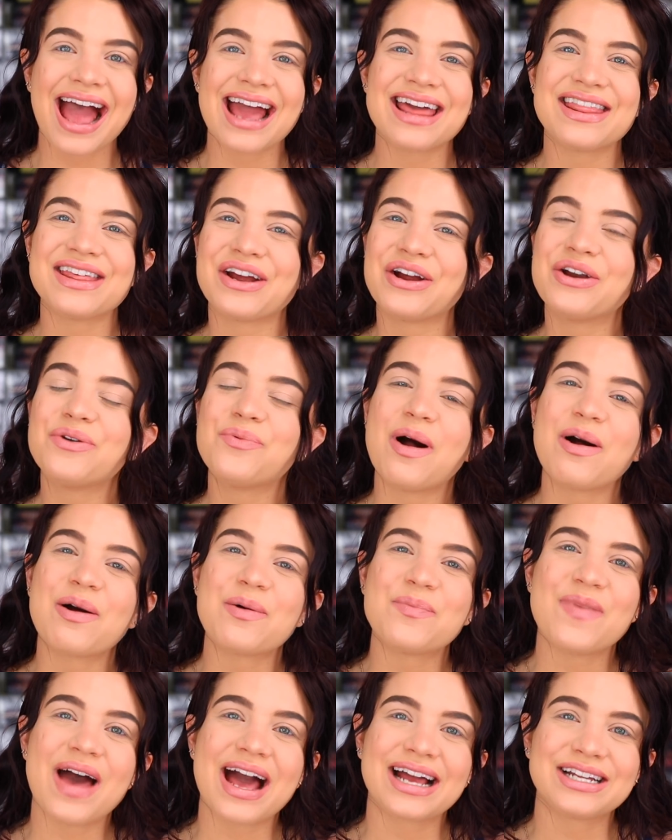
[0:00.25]
Hi there and
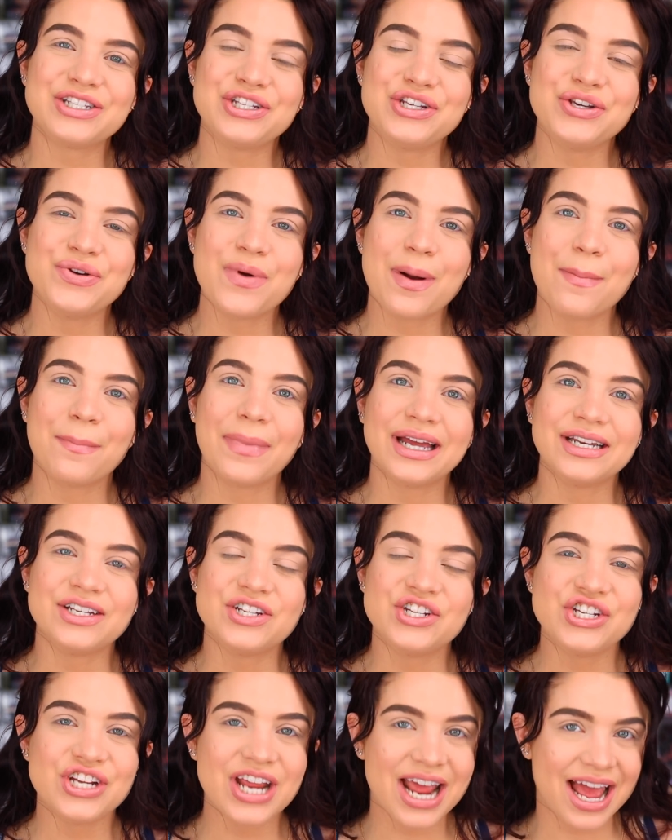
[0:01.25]
welcome back to my
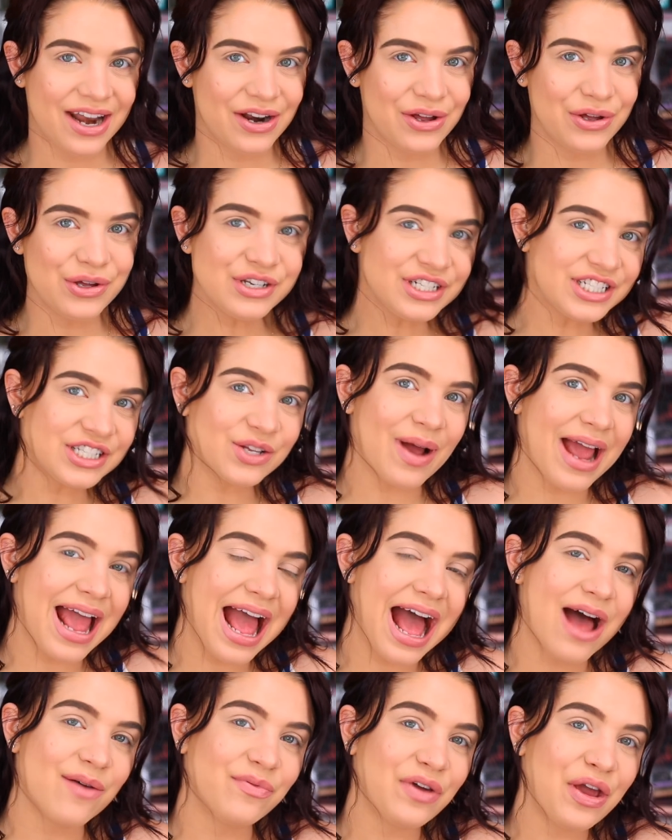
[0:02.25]
channel. So I
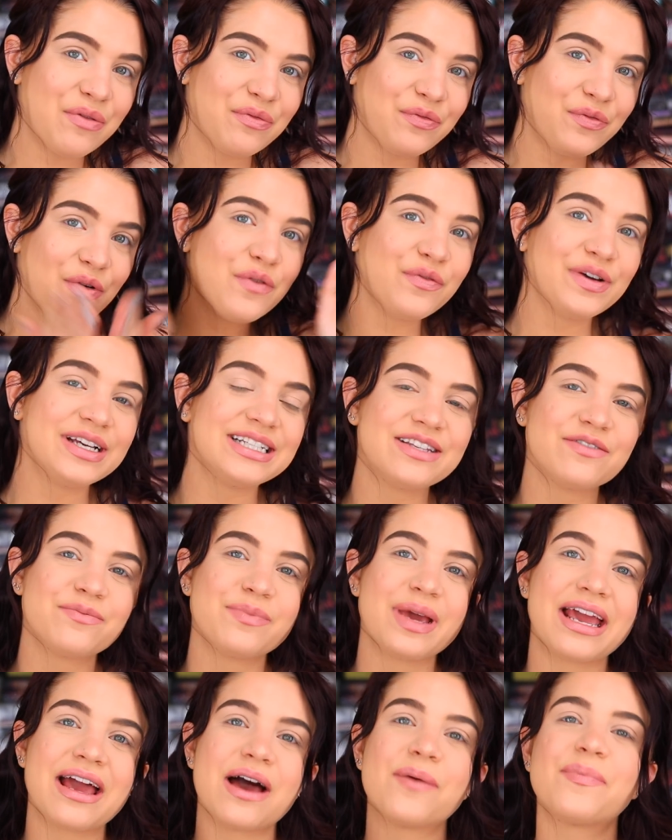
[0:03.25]
have a full face of
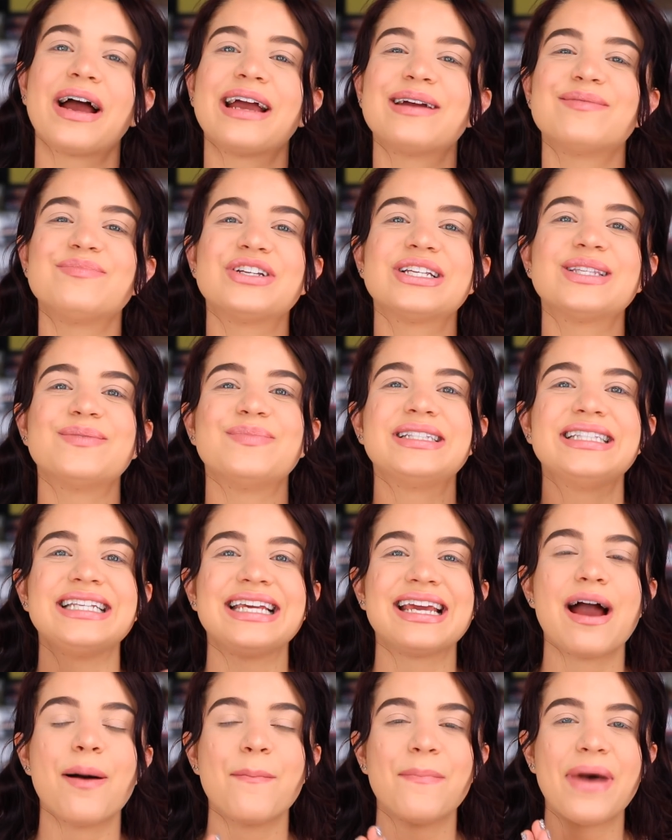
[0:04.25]
makeup. I am just
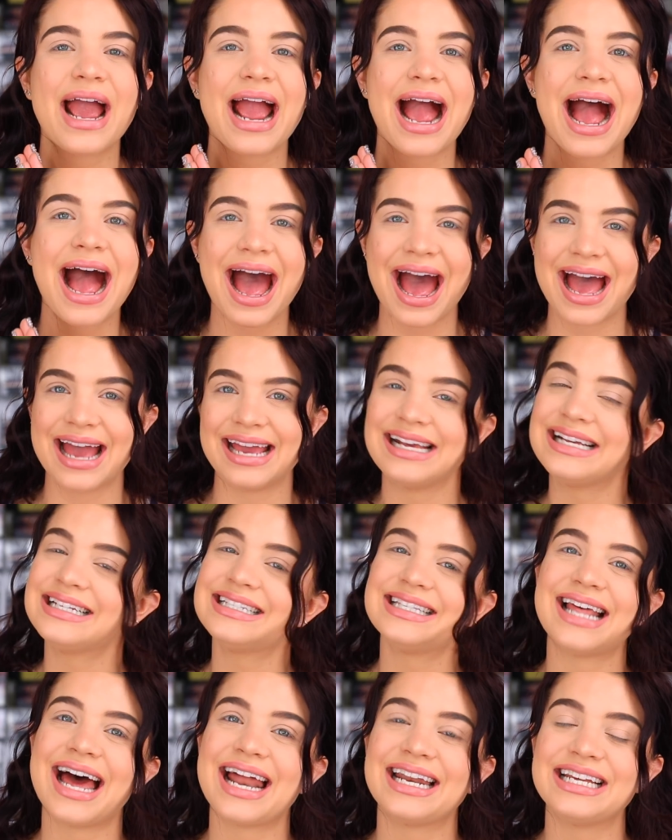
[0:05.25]
missing my
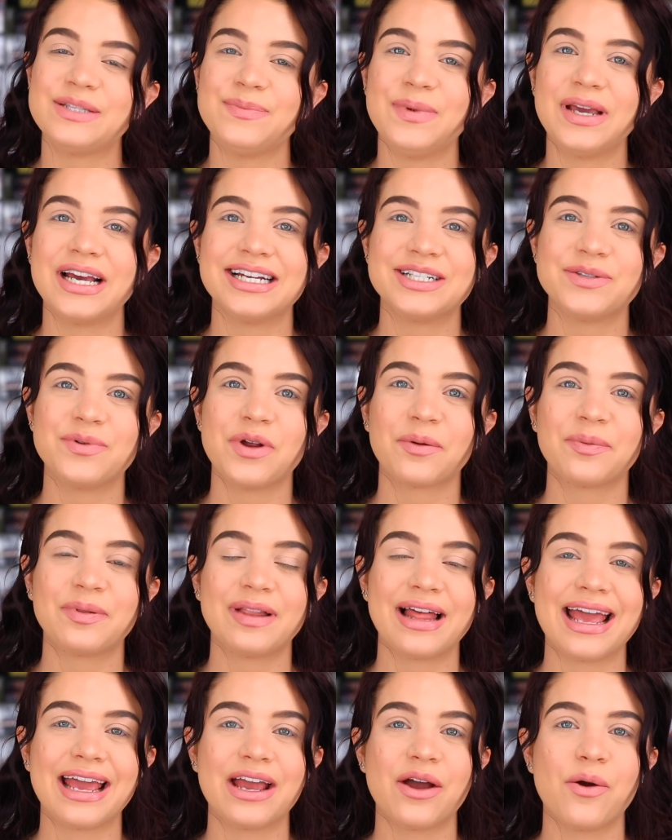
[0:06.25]
eyes. That is because we are
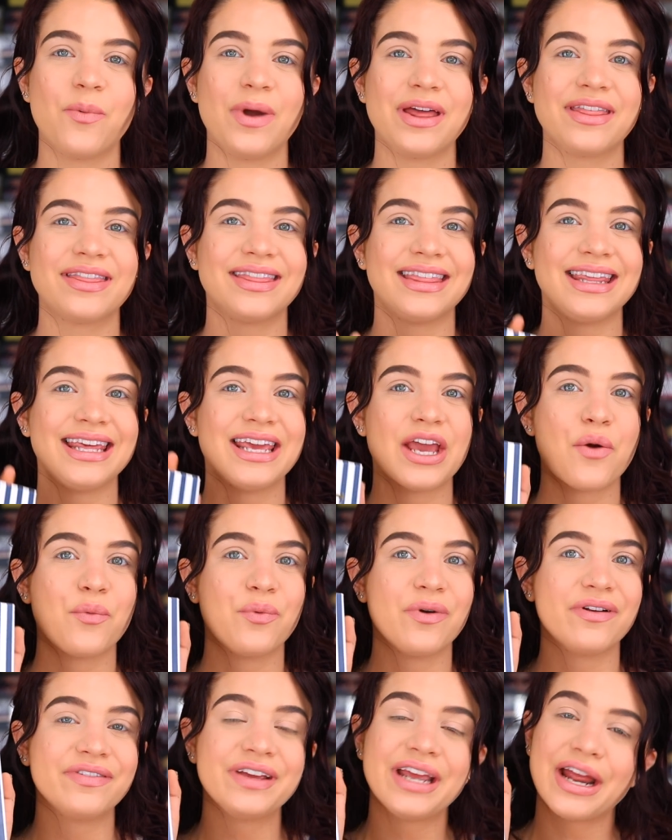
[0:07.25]
playing with the
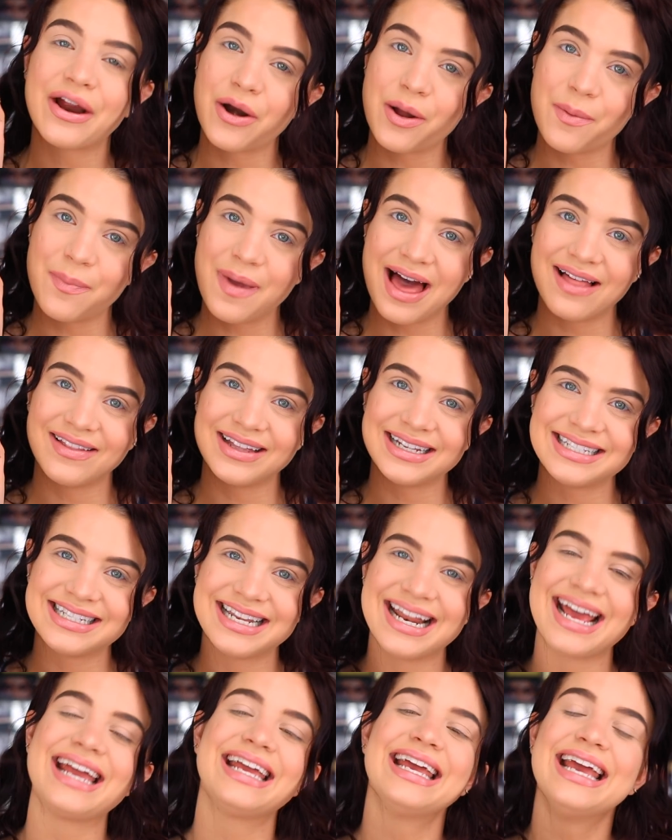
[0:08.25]
Riviera palette
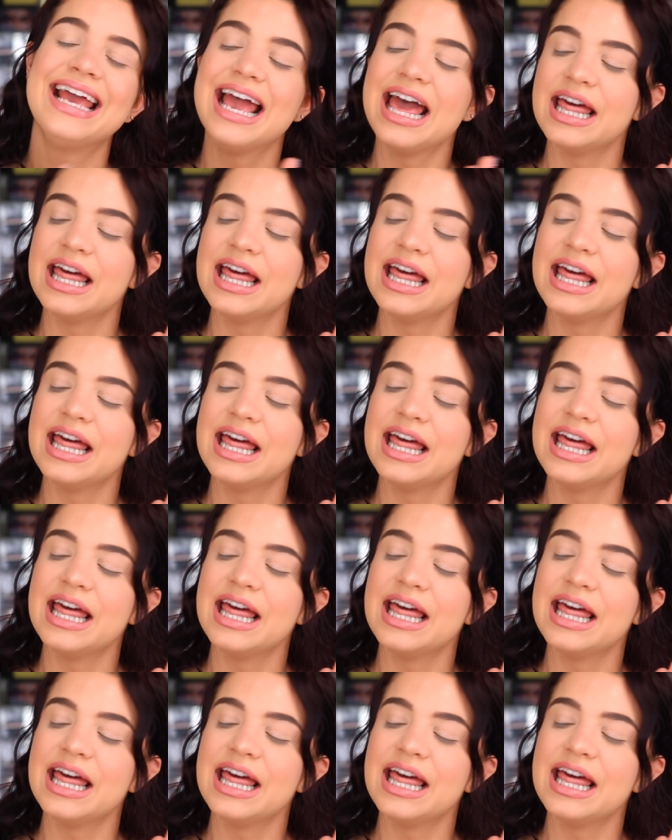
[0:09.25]
today.